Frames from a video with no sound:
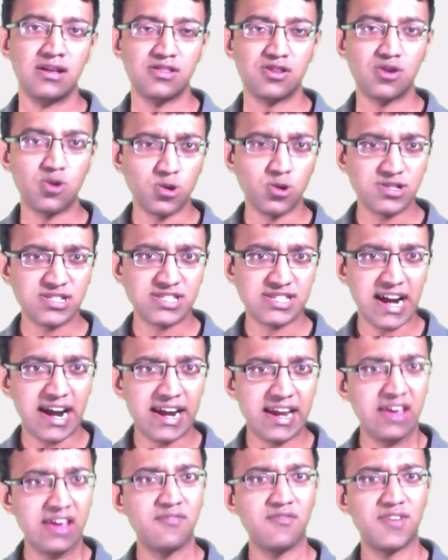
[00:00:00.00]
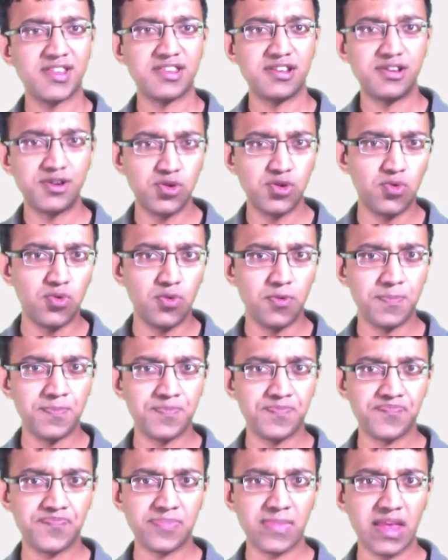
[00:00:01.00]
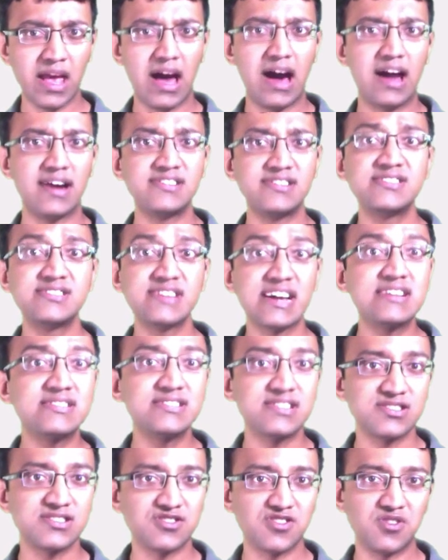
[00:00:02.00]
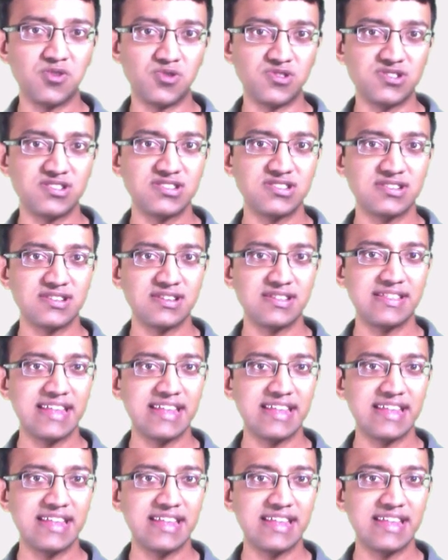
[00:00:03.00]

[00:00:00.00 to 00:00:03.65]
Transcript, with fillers: The codes starting with 2 are success codes.